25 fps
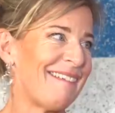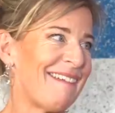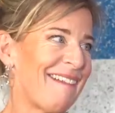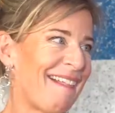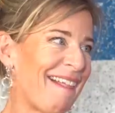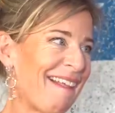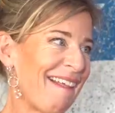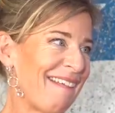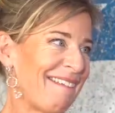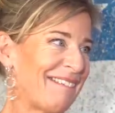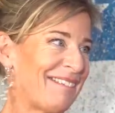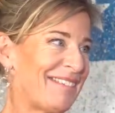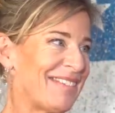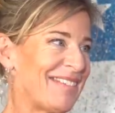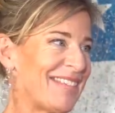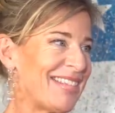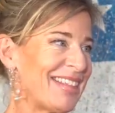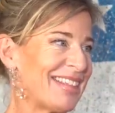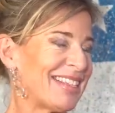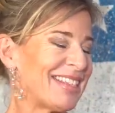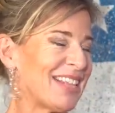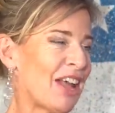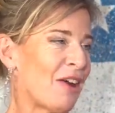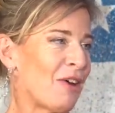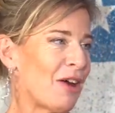Yeah.
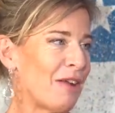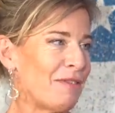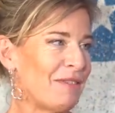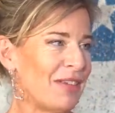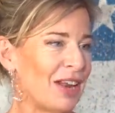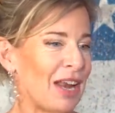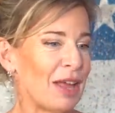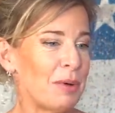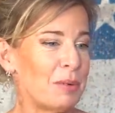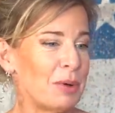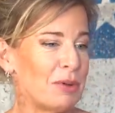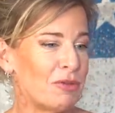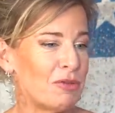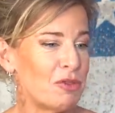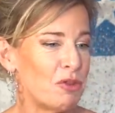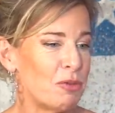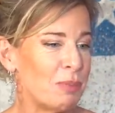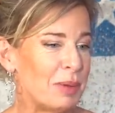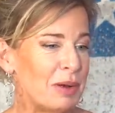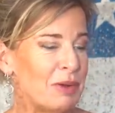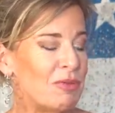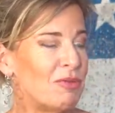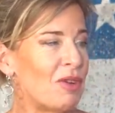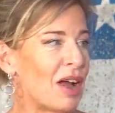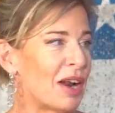So I feel like we've all
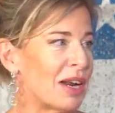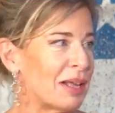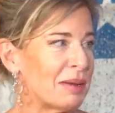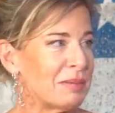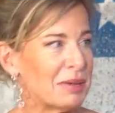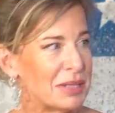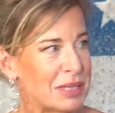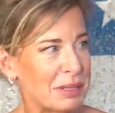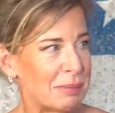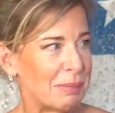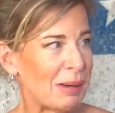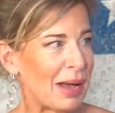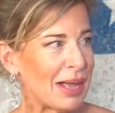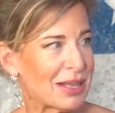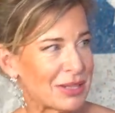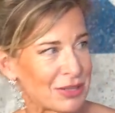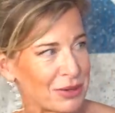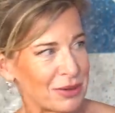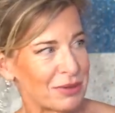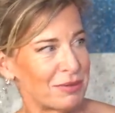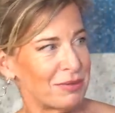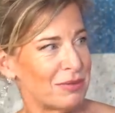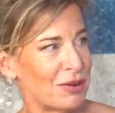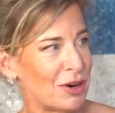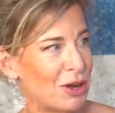been running with the
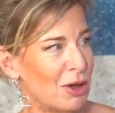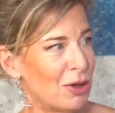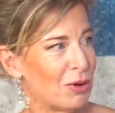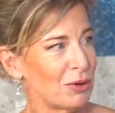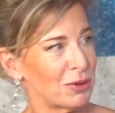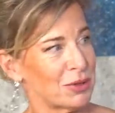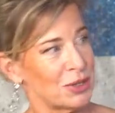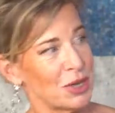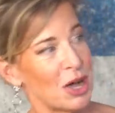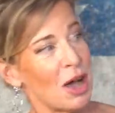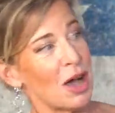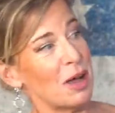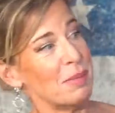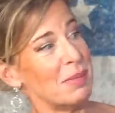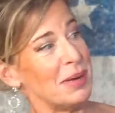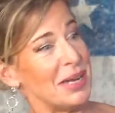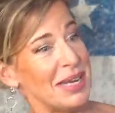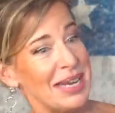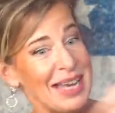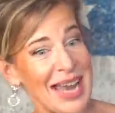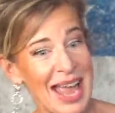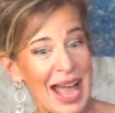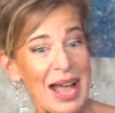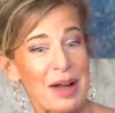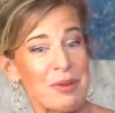baton for a long time,
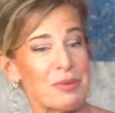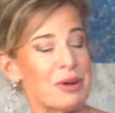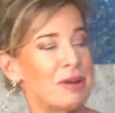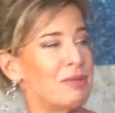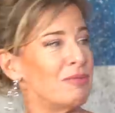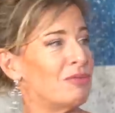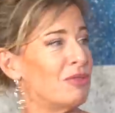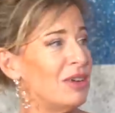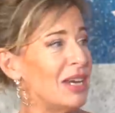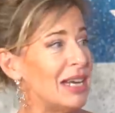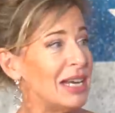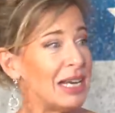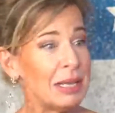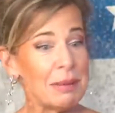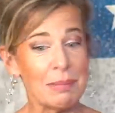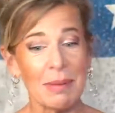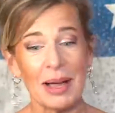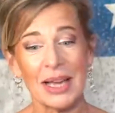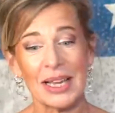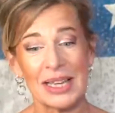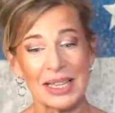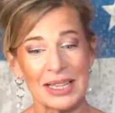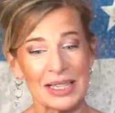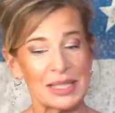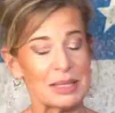and now we're really
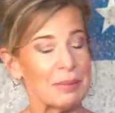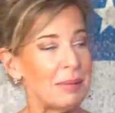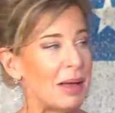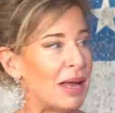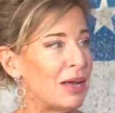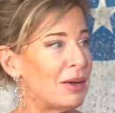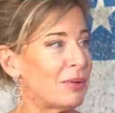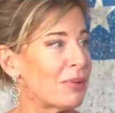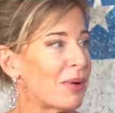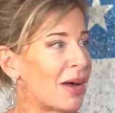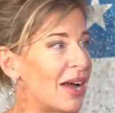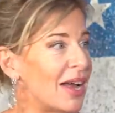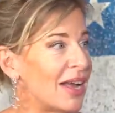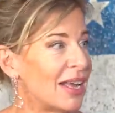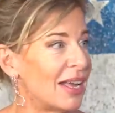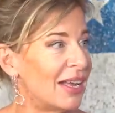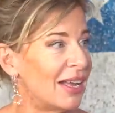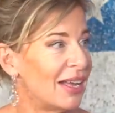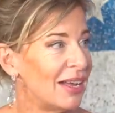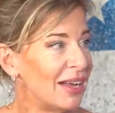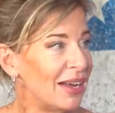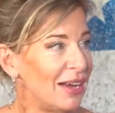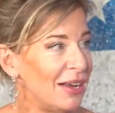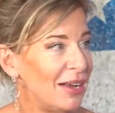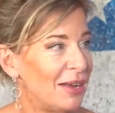making some headway.
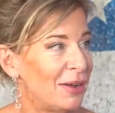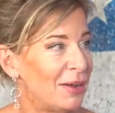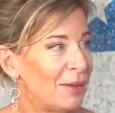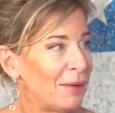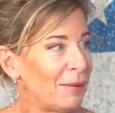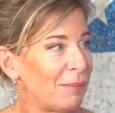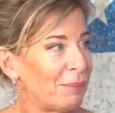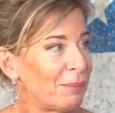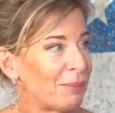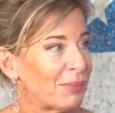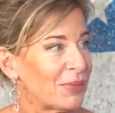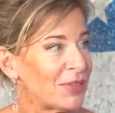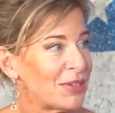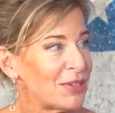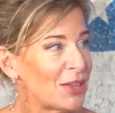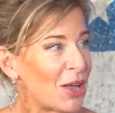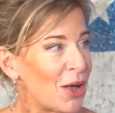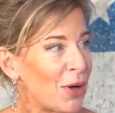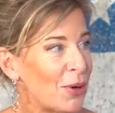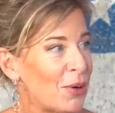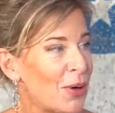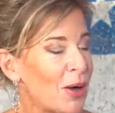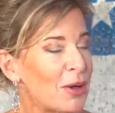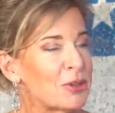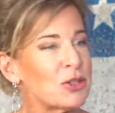Mm.
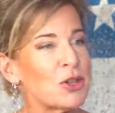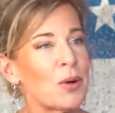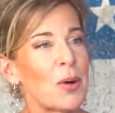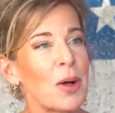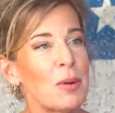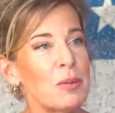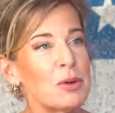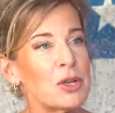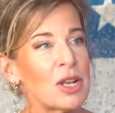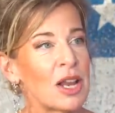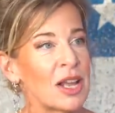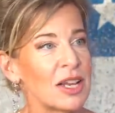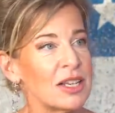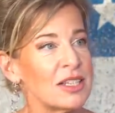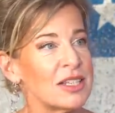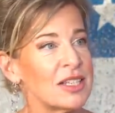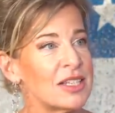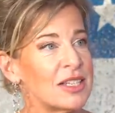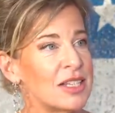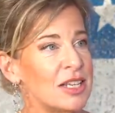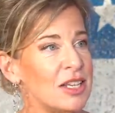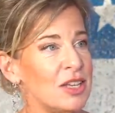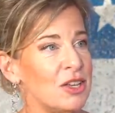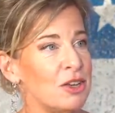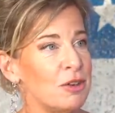So, uh, so I would like
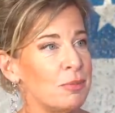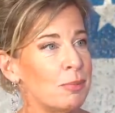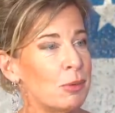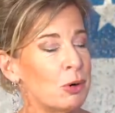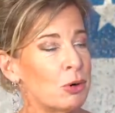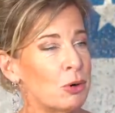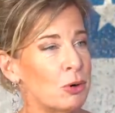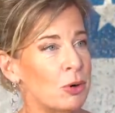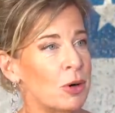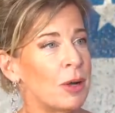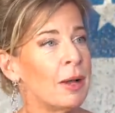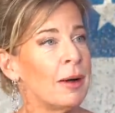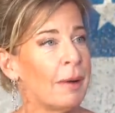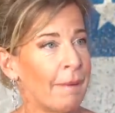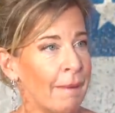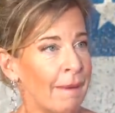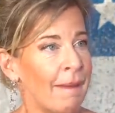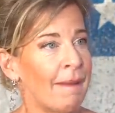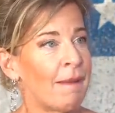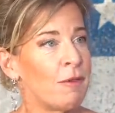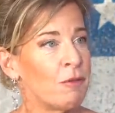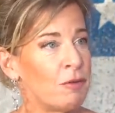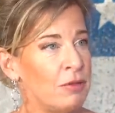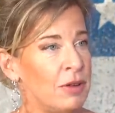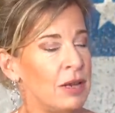to see you more
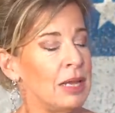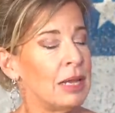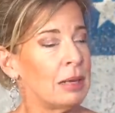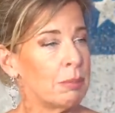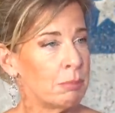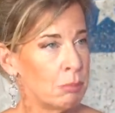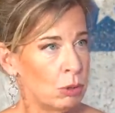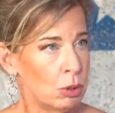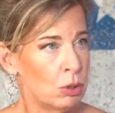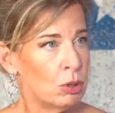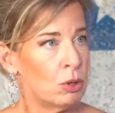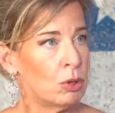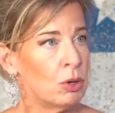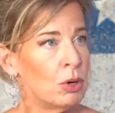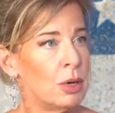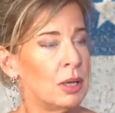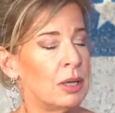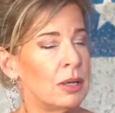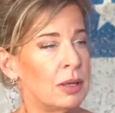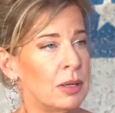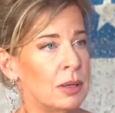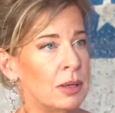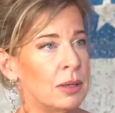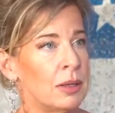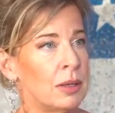feeling more.
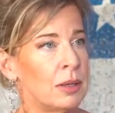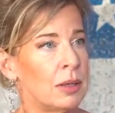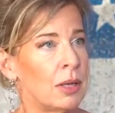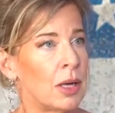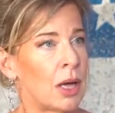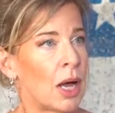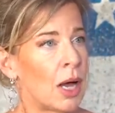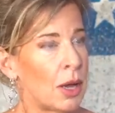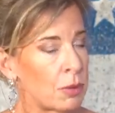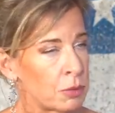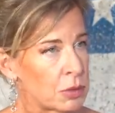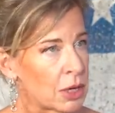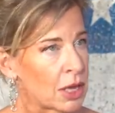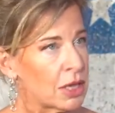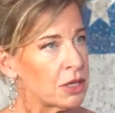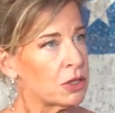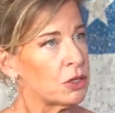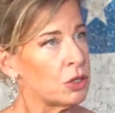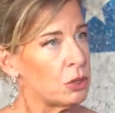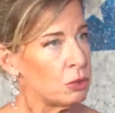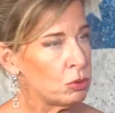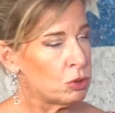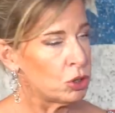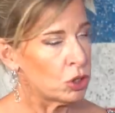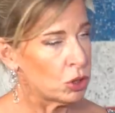I would
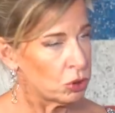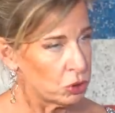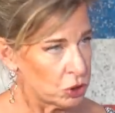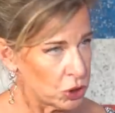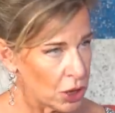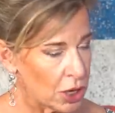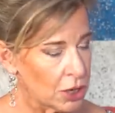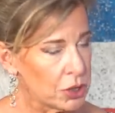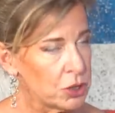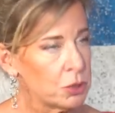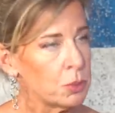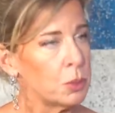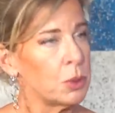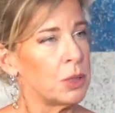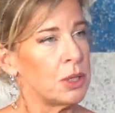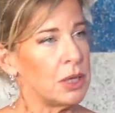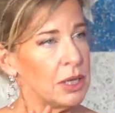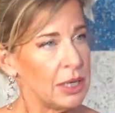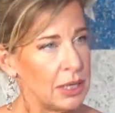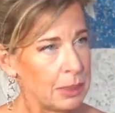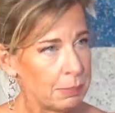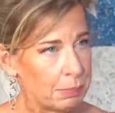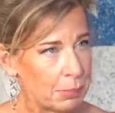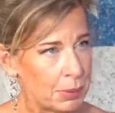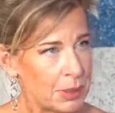like you to
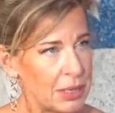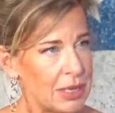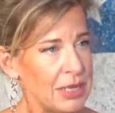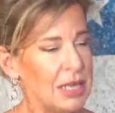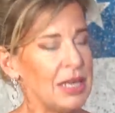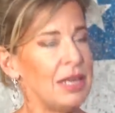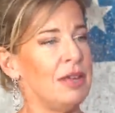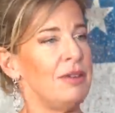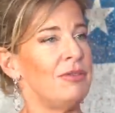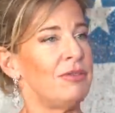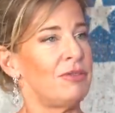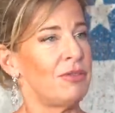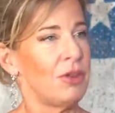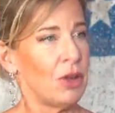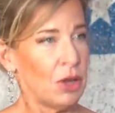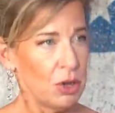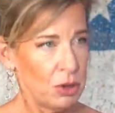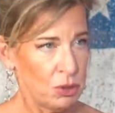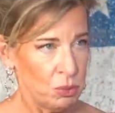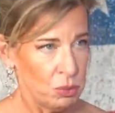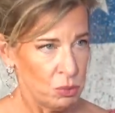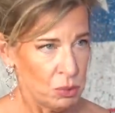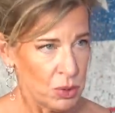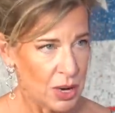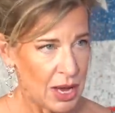genuinely believe
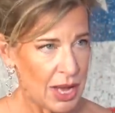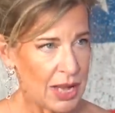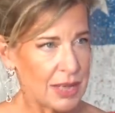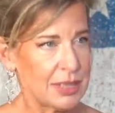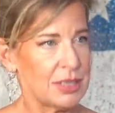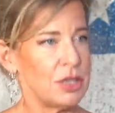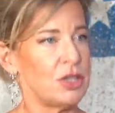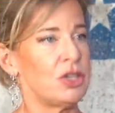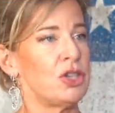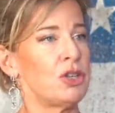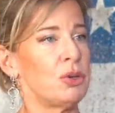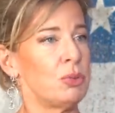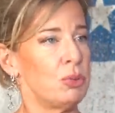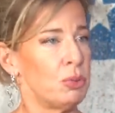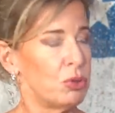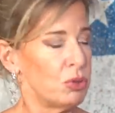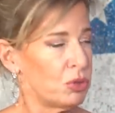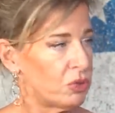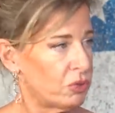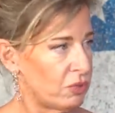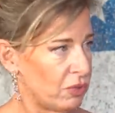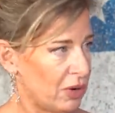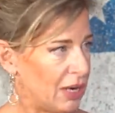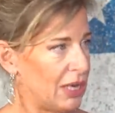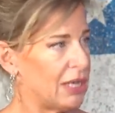we're headed
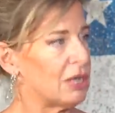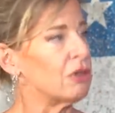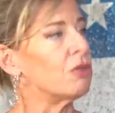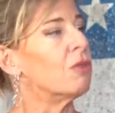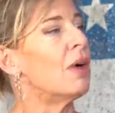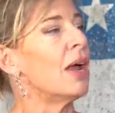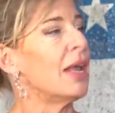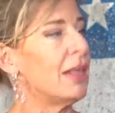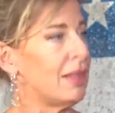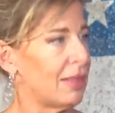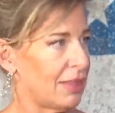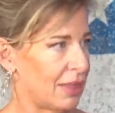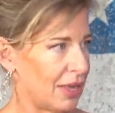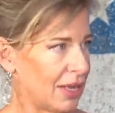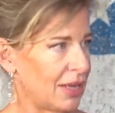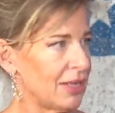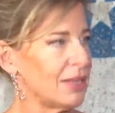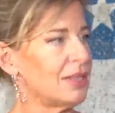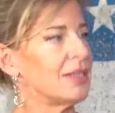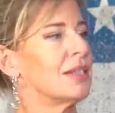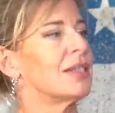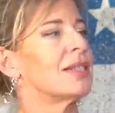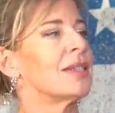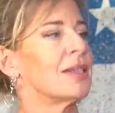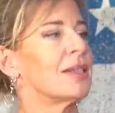towards really great things.